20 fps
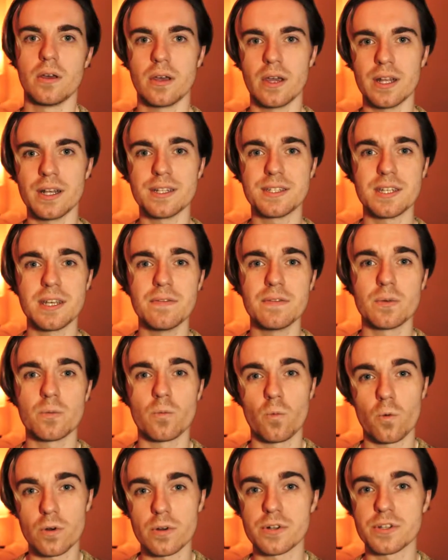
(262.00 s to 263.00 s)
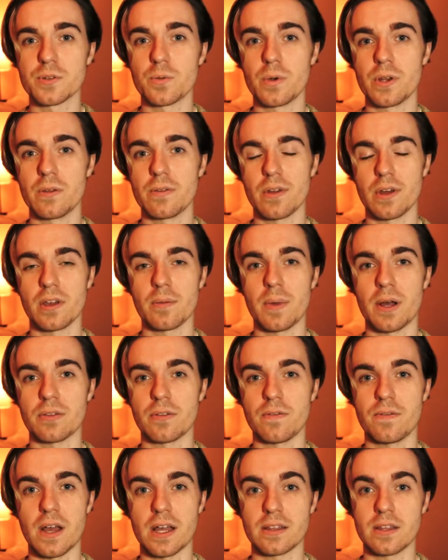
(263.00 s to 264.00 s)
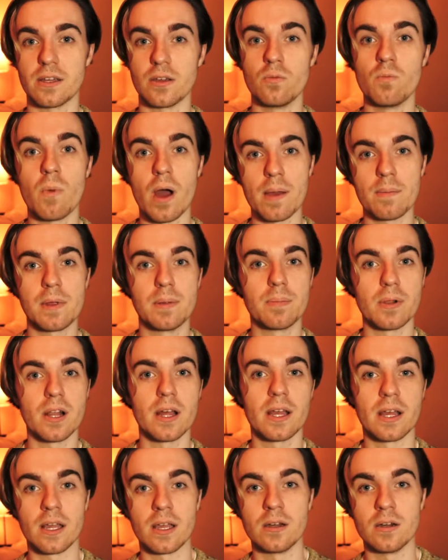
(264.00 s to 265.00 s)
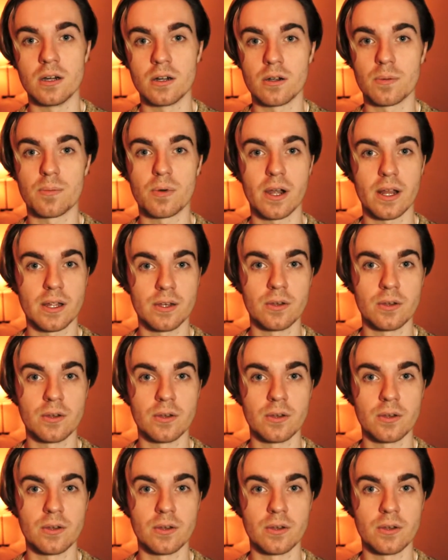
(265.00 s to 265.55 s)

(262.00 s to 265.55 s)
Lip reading: And it's even worse when you think about the fact that you might be playing it on a brand